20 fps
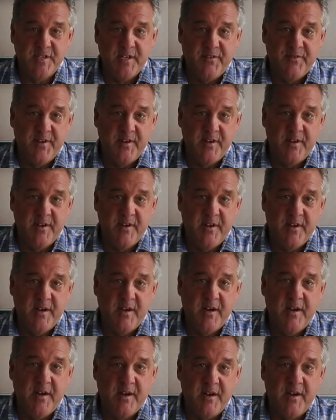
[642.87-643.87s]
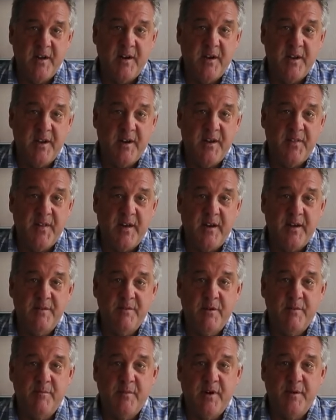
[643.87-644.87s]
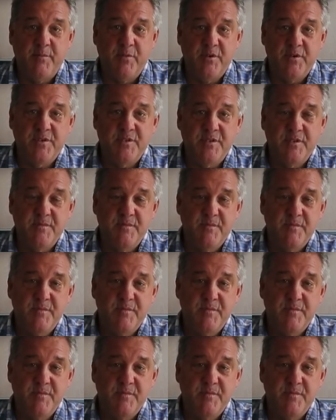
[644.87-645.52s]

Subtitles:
to have a client like that on my books.